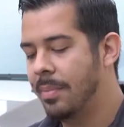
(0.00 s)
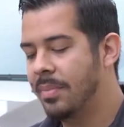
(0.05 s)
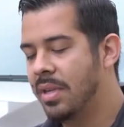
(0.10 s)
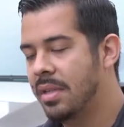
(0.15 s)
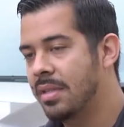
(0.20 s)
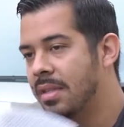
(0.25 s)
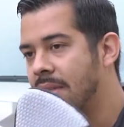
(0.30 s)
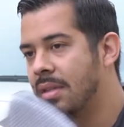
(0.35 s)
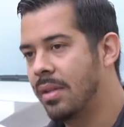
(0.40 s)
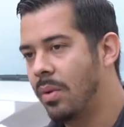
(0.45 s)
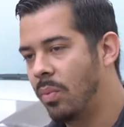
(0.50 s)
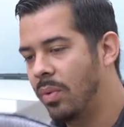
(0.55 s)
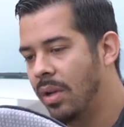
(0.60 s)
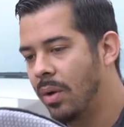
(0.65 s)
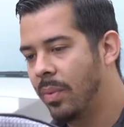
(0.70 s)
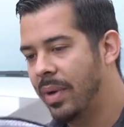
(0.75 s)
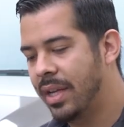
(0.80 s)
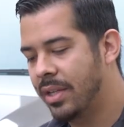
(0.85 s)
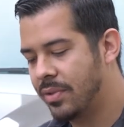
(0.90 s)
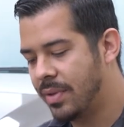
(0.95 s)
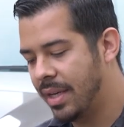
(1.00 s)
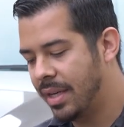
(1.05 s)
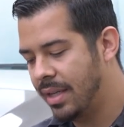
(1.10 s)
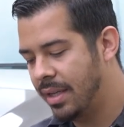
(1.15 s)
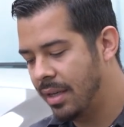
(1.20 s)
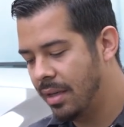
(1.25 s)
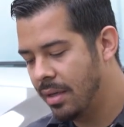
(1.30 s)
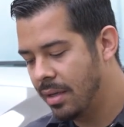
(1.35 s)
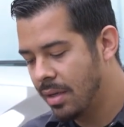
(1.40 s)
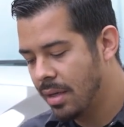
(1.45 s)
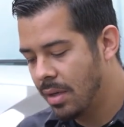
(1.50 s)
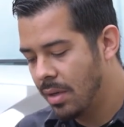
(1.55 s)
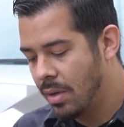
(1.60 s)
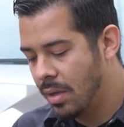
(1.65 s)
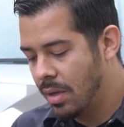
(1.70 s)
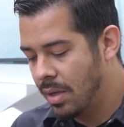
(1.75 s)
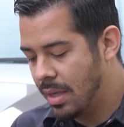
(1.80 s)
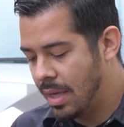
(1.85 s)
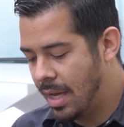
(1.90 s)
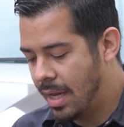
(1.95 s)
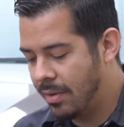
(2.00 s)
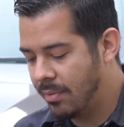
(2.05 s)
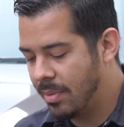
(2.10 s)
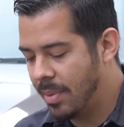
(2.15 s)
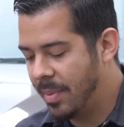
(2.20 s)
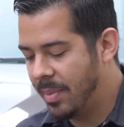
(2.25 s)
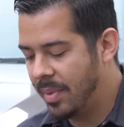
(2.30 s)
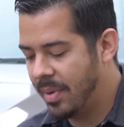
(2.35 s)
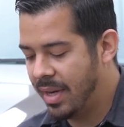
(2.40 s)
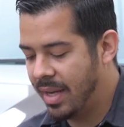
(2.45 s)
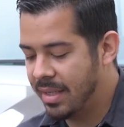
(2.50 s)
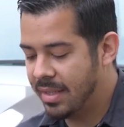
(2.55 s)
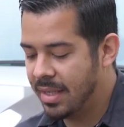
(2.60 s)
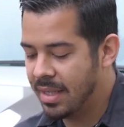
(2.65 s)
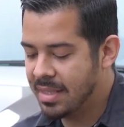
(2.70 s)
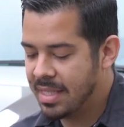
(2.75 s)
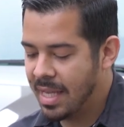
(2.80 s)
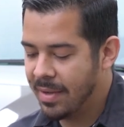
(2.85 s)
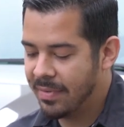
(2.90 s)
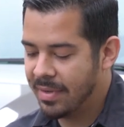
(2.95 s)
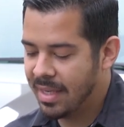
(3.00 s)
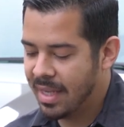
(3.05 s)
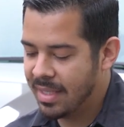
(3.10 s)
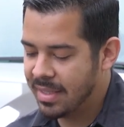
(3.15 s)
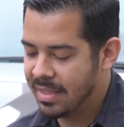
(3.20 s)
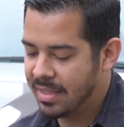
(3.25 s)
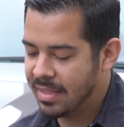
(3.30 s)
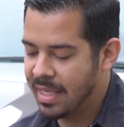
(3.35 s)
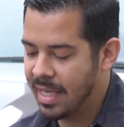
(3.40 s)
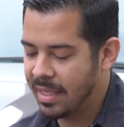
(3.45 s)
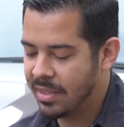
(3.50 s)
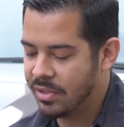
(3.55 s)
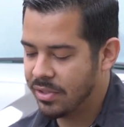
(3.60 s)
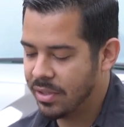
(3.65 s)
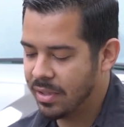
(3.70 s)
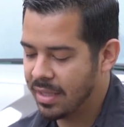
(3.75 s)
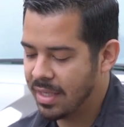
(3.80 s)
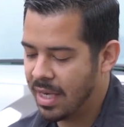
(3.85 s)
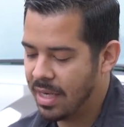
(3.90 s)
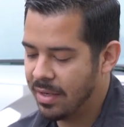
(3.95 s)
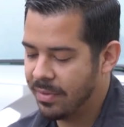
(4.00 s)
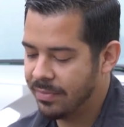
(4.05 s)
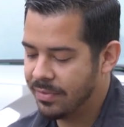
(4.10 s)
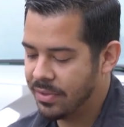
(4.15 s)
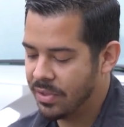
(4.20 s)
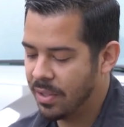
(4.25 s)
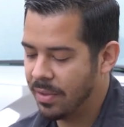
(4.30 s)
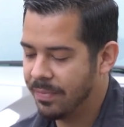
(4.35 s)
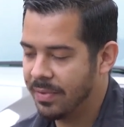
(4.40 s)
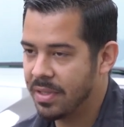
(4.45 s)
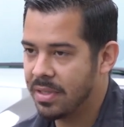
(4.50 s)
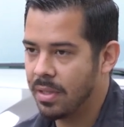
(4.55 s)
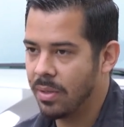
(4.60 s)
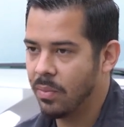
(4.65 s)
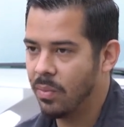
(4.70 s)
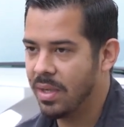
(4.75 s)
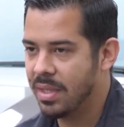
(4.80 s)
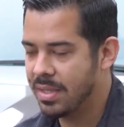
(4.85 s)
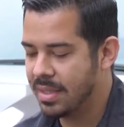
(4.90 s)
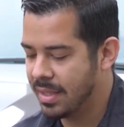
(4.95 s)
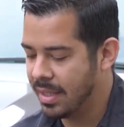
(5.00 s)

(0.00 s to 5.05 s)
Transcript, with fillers: I'm using the wheel wedge right here. And remember, it does have a nice textured kind of surface on one